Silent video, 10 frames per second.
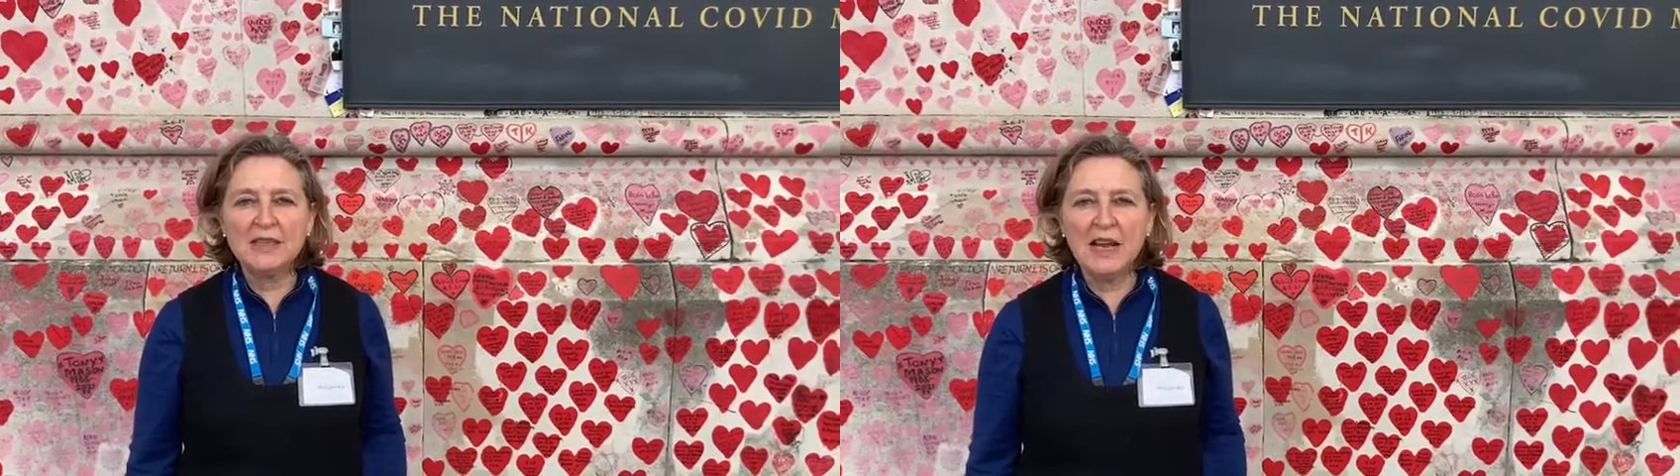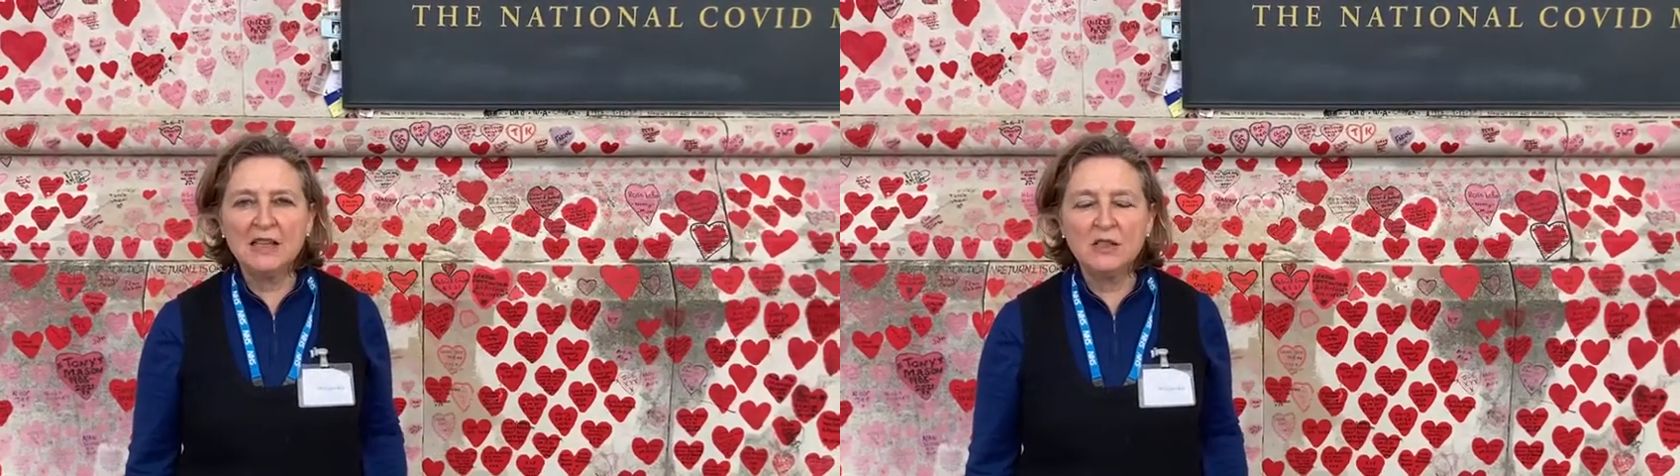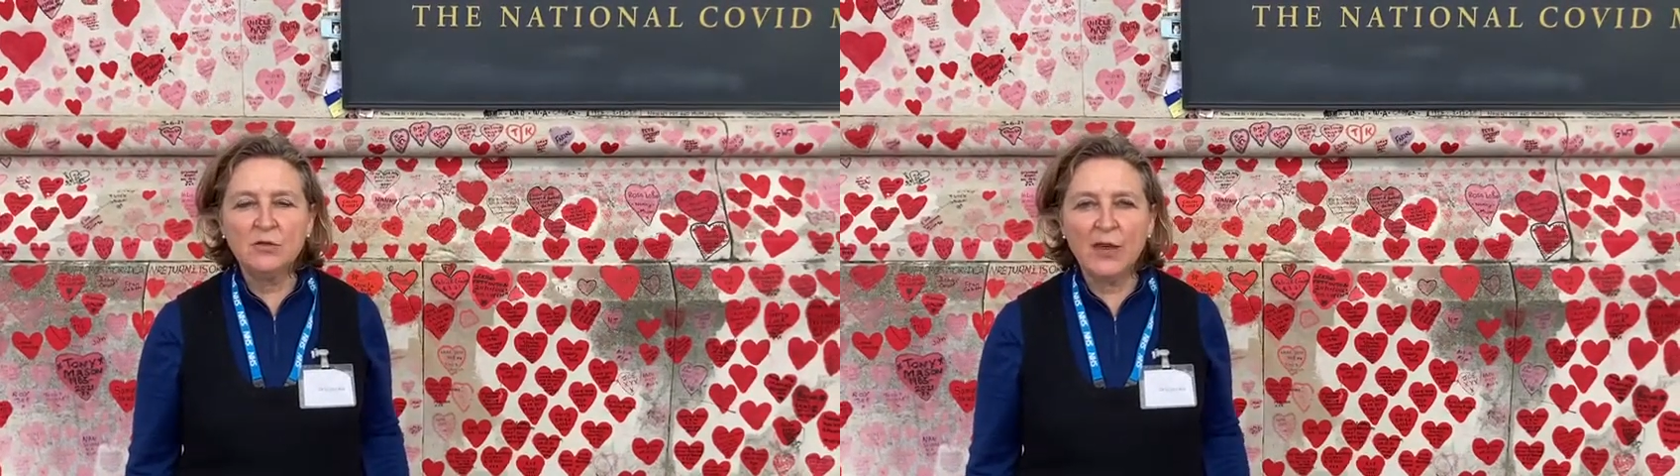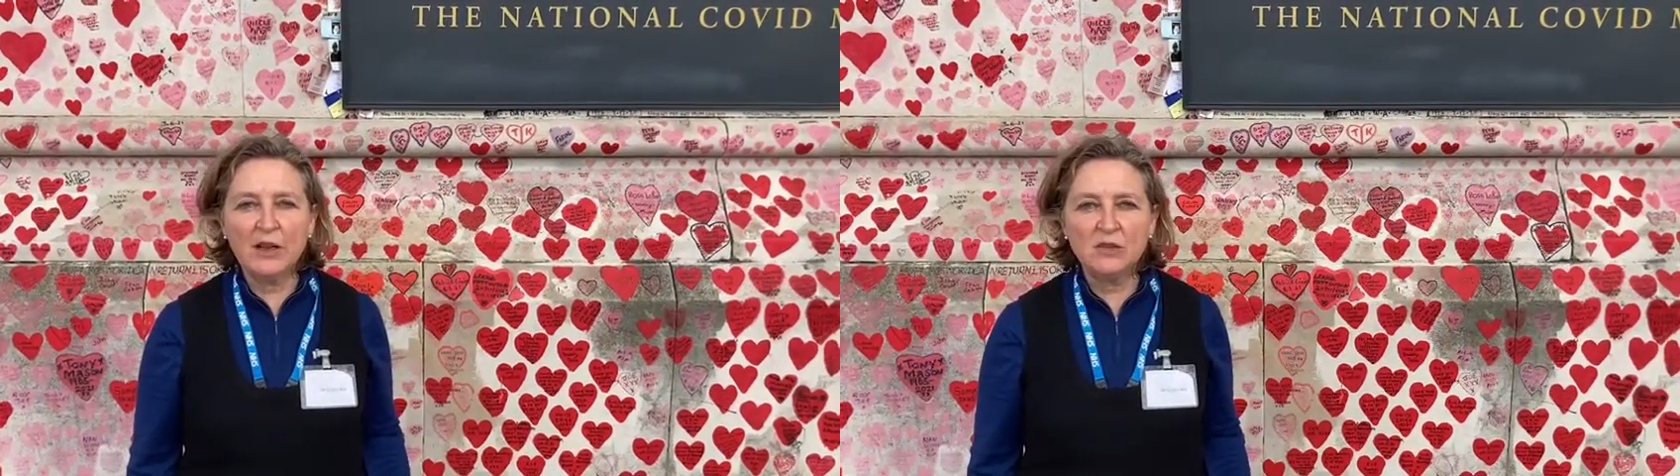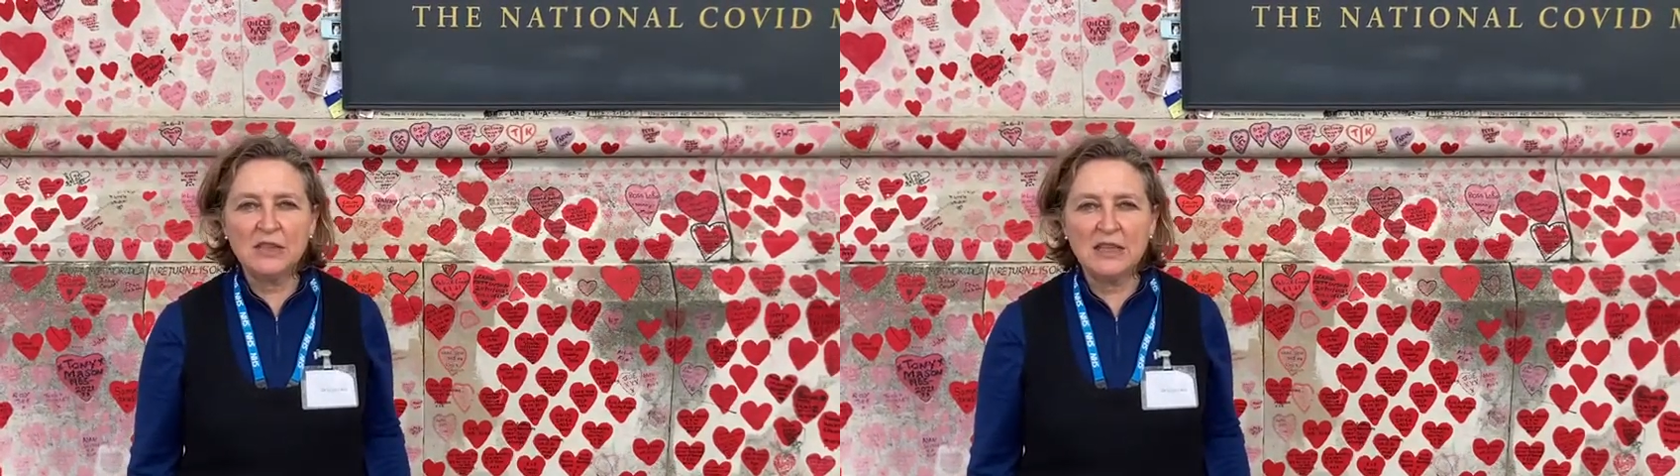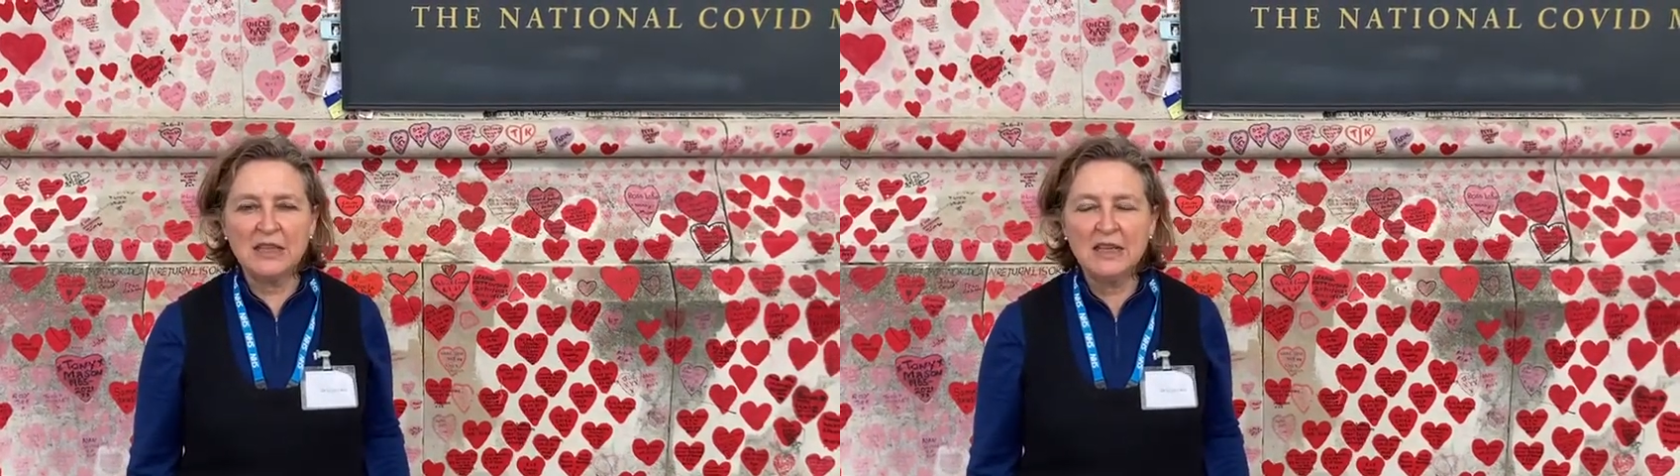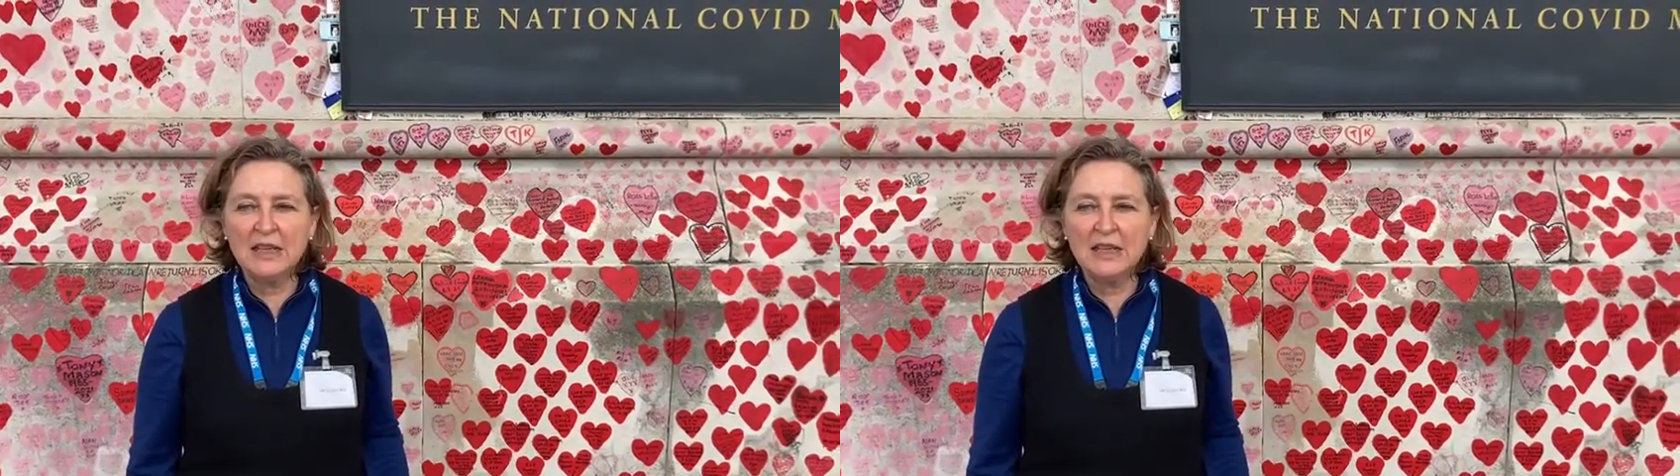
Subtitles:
London faculty